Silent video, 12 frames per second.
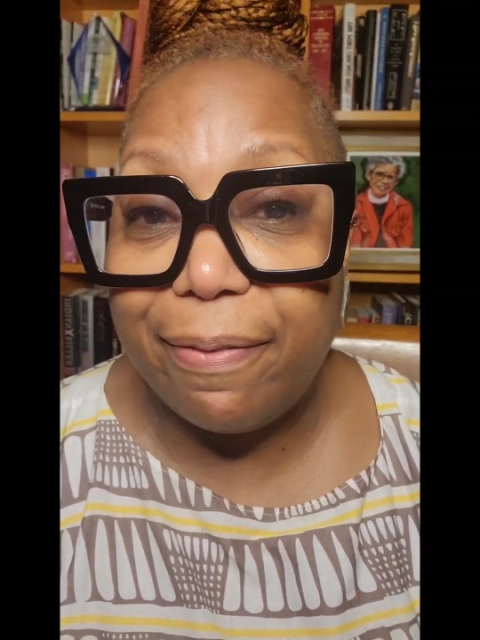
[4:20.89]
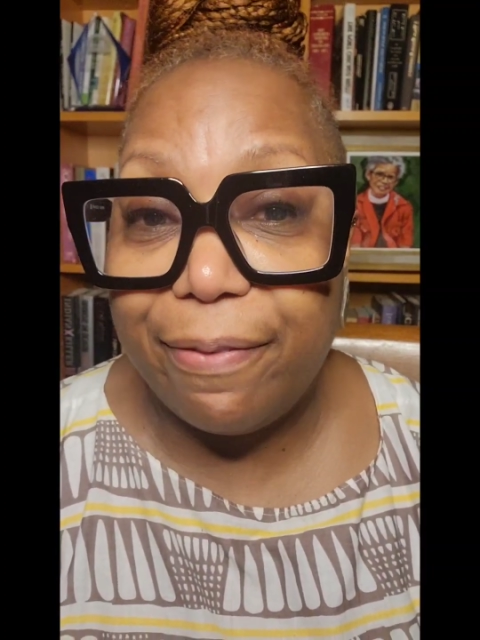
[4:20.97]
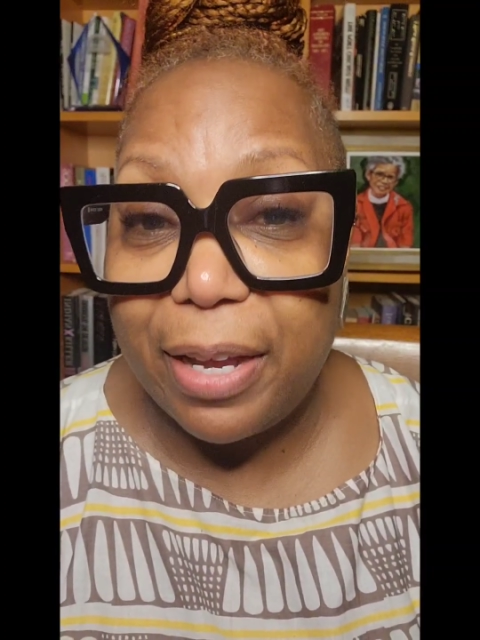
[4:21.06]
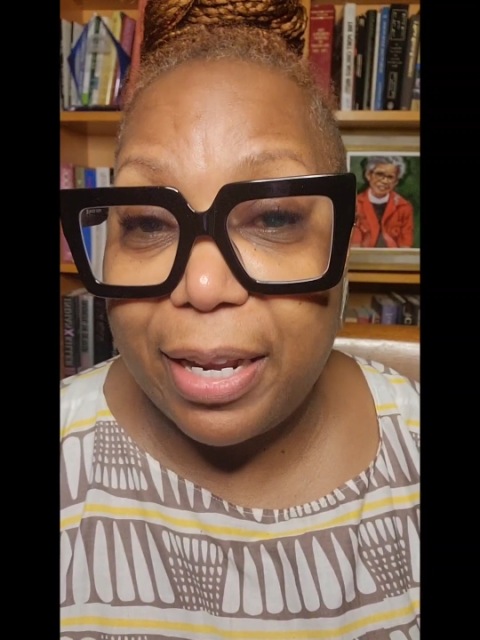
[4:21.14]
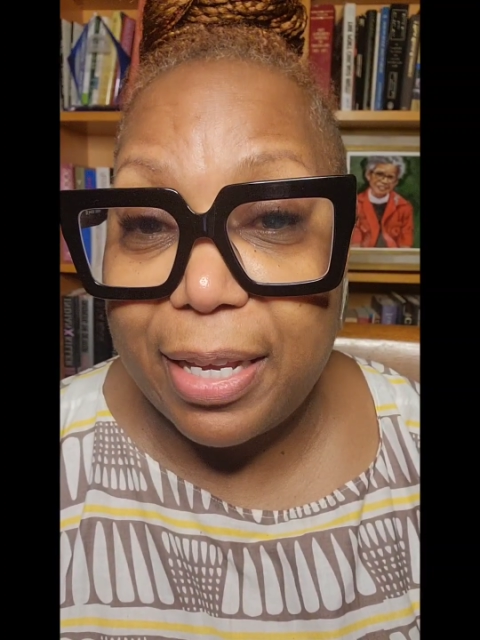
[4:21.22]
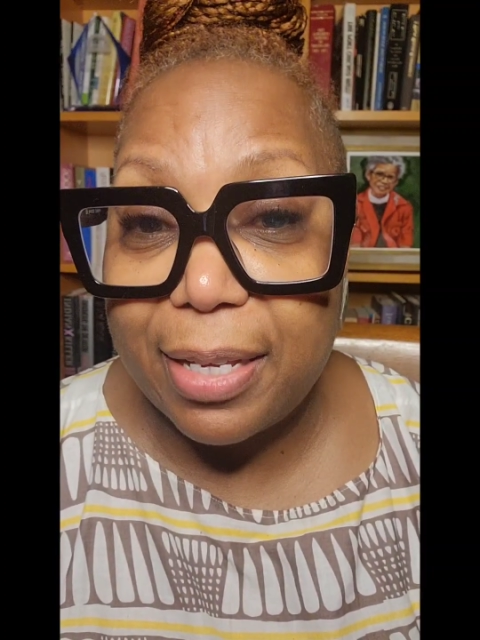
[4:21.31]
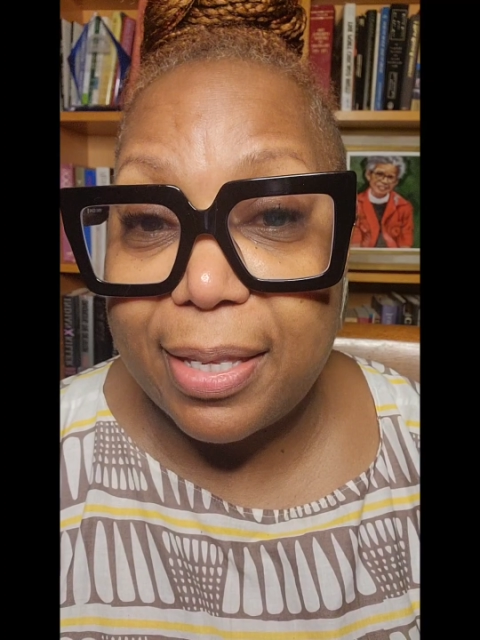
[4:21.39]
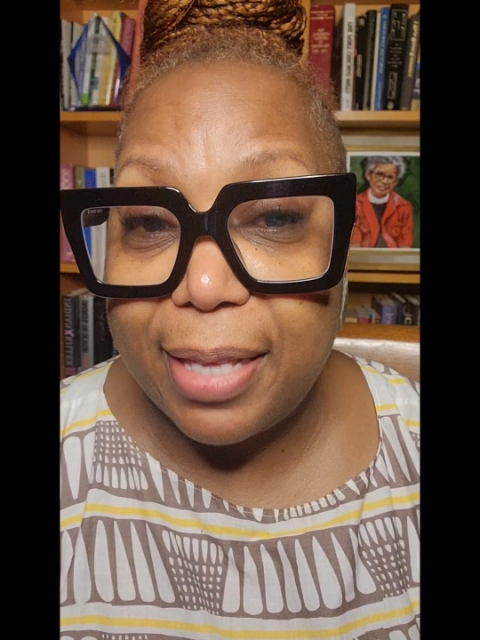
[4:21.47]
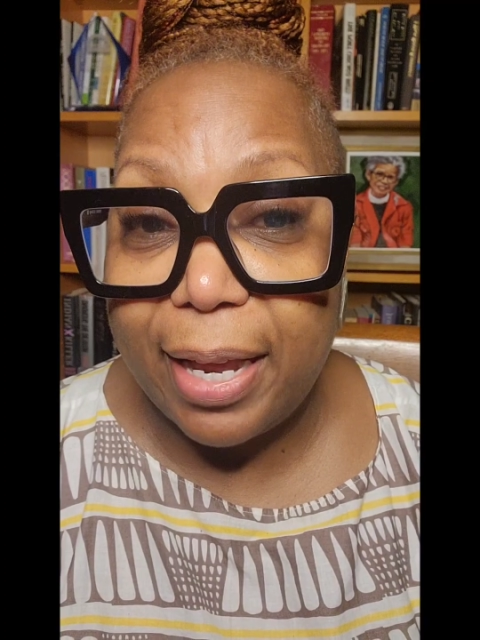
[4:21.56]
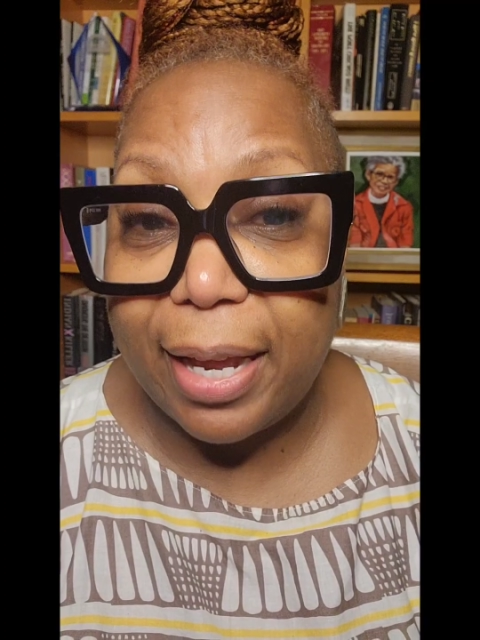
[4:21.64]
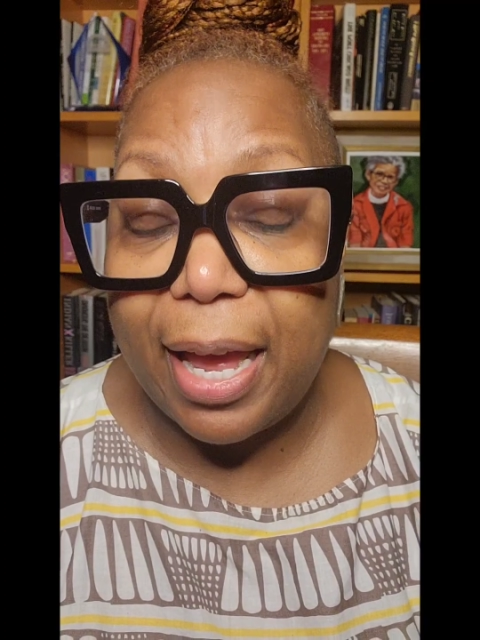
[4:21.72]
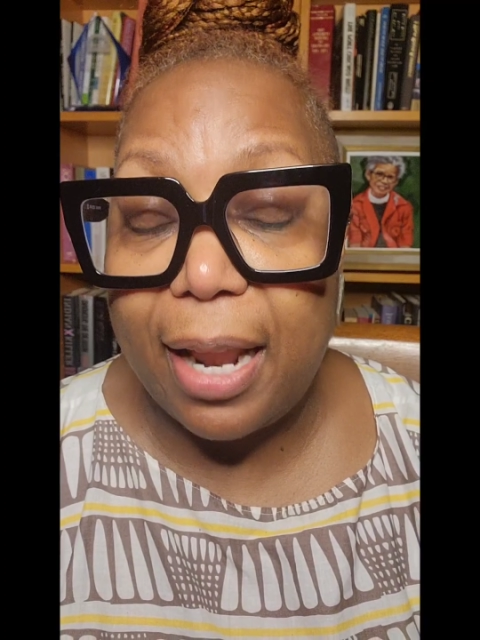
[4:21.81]
funniest
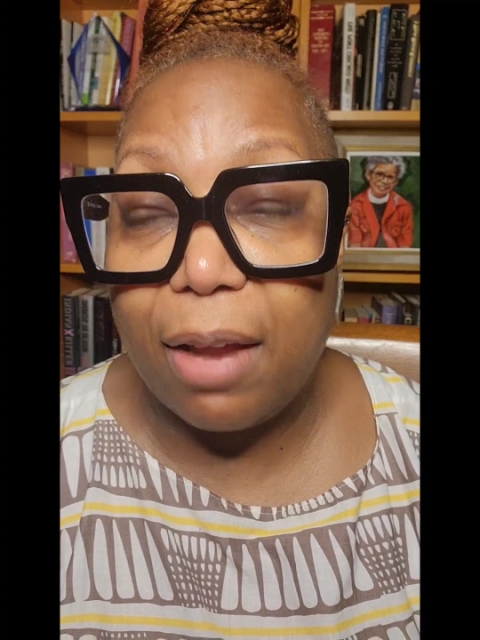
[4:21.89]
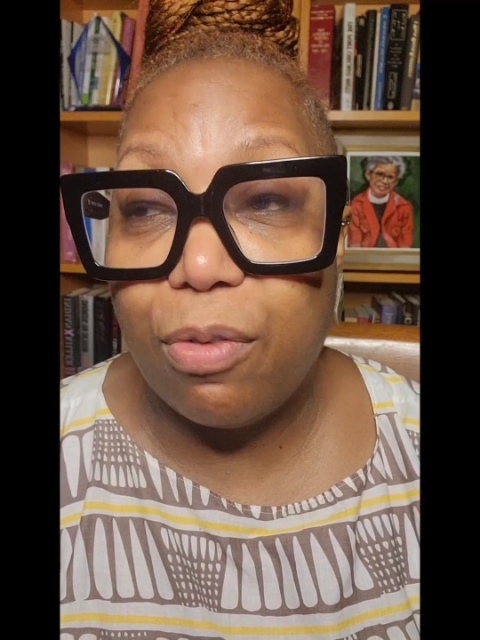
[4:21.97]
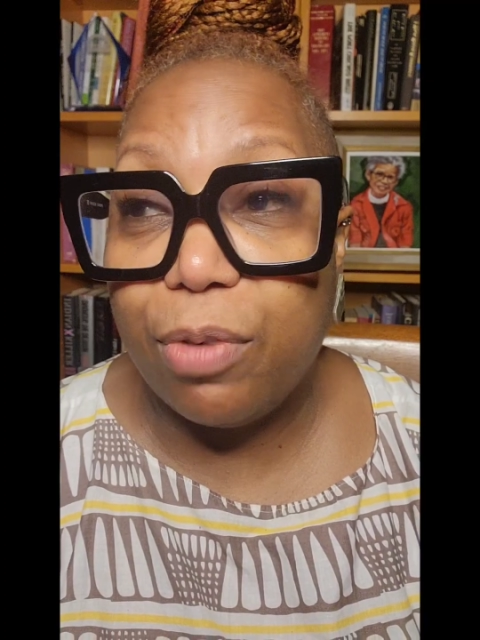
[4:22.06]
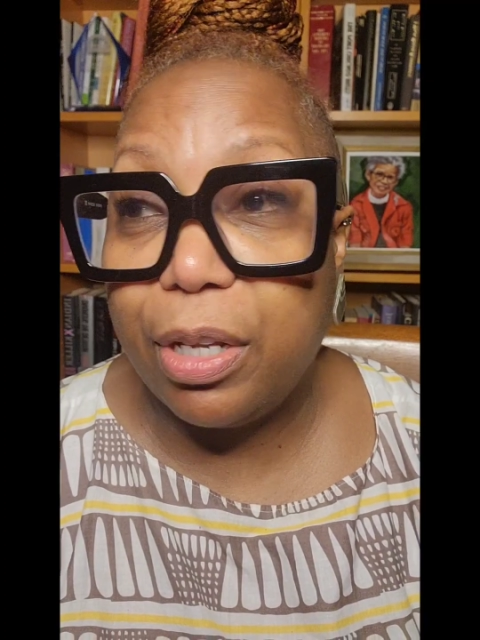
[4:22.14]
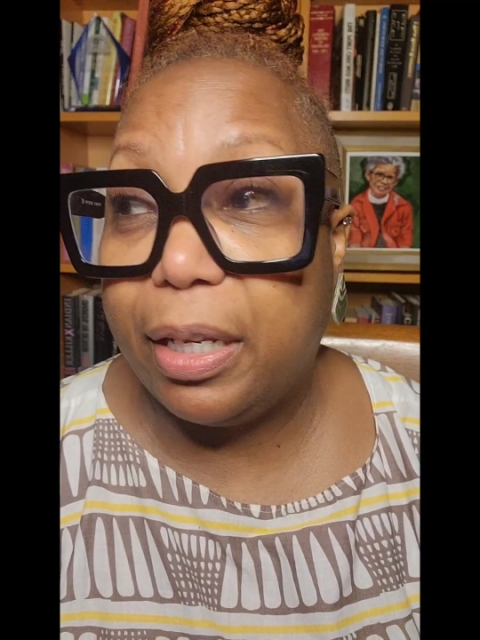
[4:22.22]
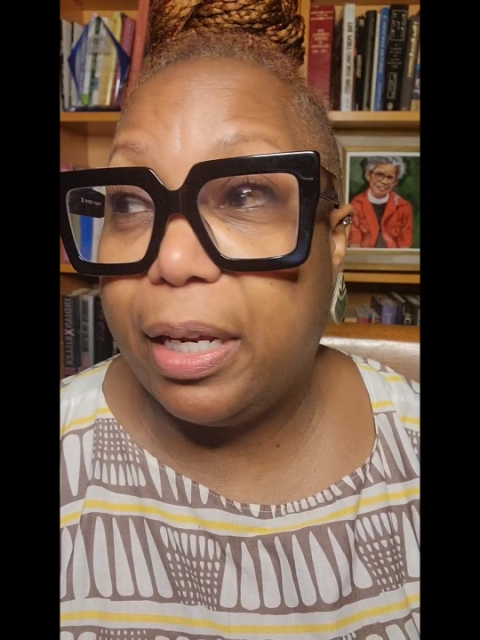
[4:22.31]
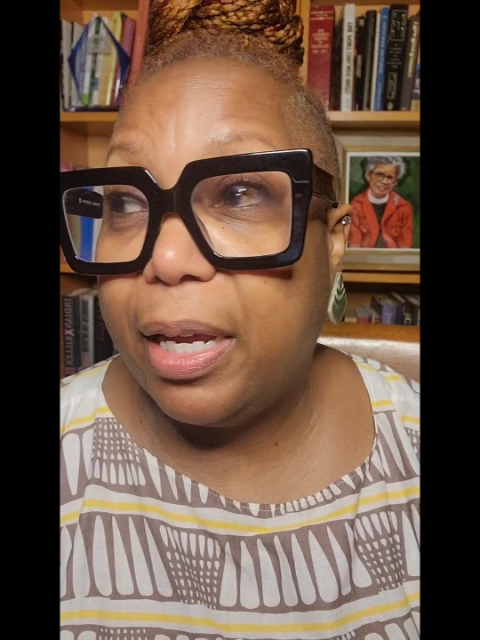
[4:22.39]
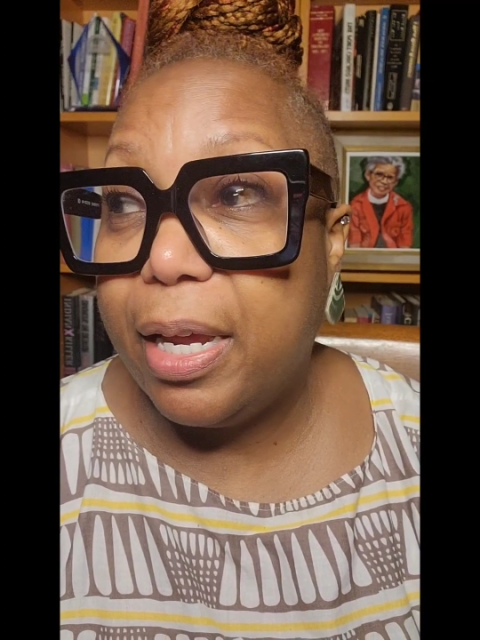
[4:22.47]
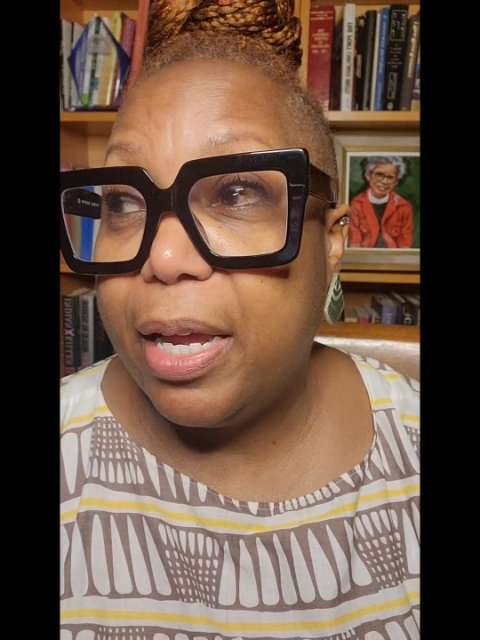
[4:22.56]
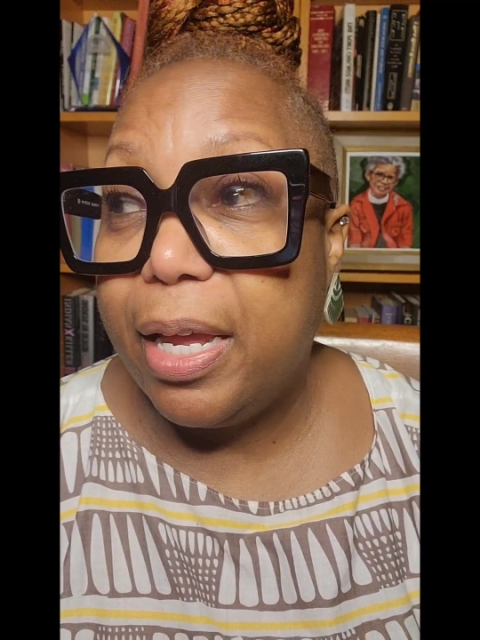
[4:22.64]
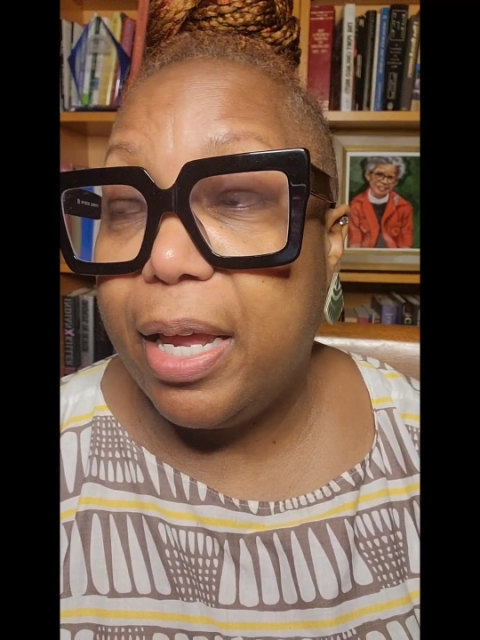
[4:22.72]
thing. And I really,